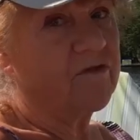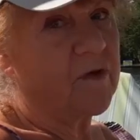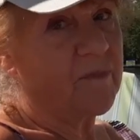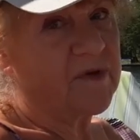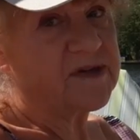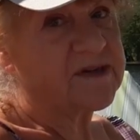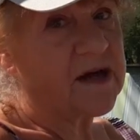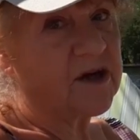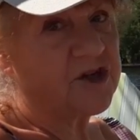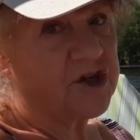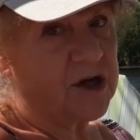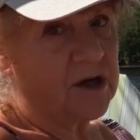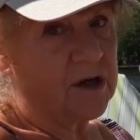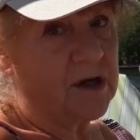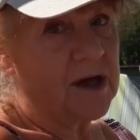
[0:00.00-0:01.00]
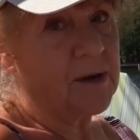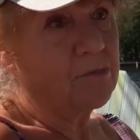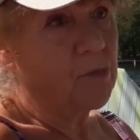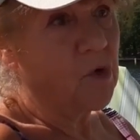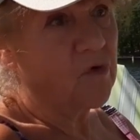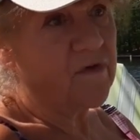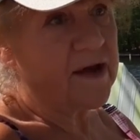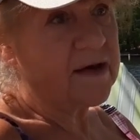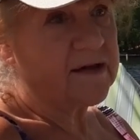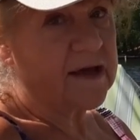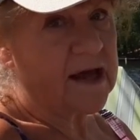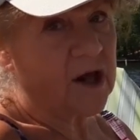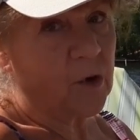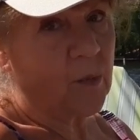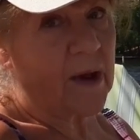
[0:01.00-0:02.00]
from the suction, moving
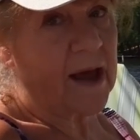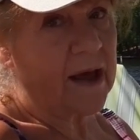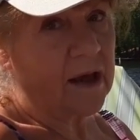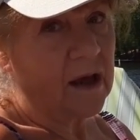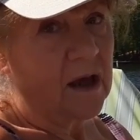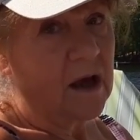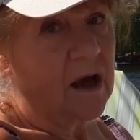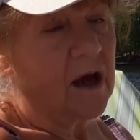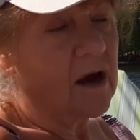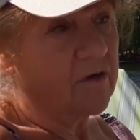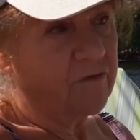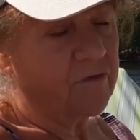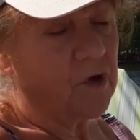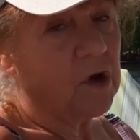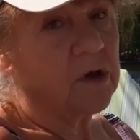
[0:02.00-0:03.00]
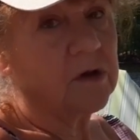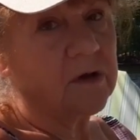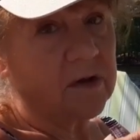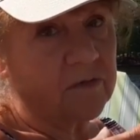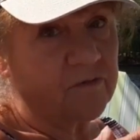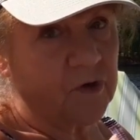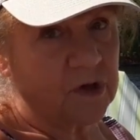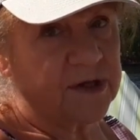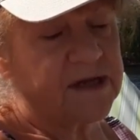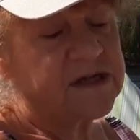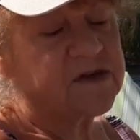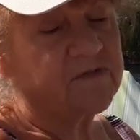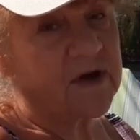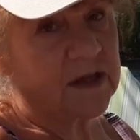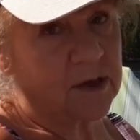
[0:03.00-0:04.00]
to get away. A full, fully
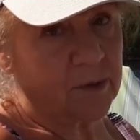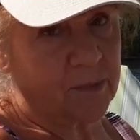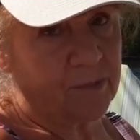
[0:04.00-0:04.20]
developed